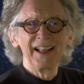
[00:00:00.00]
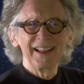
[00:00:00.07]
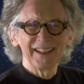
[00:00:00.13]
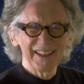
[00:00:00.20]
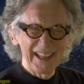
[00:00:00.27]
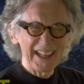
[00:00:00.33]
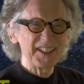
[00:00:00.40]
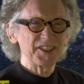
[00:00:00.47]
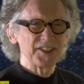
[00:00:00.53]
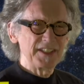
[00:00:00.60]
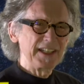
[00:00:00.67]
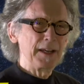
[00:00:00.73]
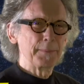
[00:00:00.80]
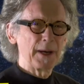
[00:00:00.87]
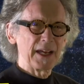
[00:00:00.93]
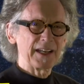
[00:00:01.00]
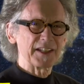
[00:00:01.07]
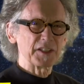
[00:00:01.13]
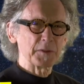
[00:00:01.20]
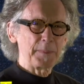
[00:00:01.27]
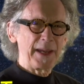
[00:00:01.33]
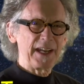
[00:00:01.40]
Let's see about
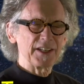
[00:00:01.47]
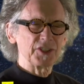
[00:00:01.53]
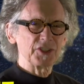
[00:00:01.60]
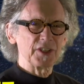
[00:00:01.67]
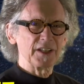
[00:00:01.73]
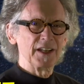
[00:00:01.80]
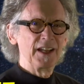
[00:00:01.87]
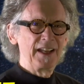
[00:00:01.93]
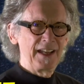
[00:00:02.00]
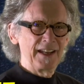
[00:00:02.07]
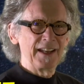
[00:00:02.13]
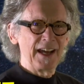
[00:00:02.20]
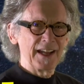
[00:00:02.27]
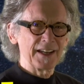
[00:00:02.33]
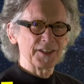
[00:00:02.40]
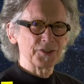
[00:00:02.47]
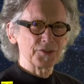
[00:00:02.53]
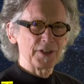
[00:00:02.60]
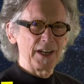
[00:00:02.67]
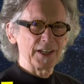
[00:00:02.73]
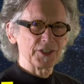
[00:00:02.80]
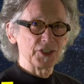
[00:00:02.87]
expansion and non
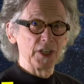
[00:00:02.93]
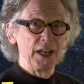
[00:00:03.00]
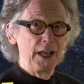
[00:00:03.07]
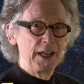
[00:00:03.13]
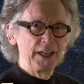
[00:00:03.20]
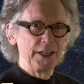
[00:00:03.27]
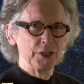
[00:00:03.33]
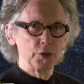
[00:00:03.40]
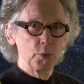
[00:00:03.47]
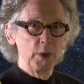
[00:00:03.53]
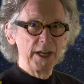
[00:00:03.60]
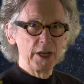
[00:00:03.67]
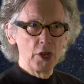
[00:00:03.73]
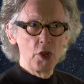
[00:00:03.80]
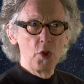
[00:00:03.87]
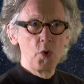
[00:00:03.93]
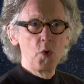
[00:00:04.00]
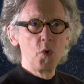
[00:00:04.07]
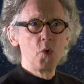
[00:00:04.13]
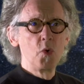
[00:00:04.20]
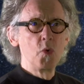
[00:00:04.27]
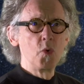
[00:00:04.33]
extraction. Here we
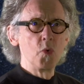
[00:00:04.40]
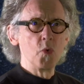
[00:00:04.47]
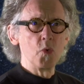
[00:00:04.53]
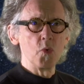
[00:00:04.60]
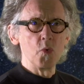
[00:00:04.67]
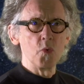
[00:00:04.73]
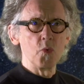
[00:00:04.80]
go.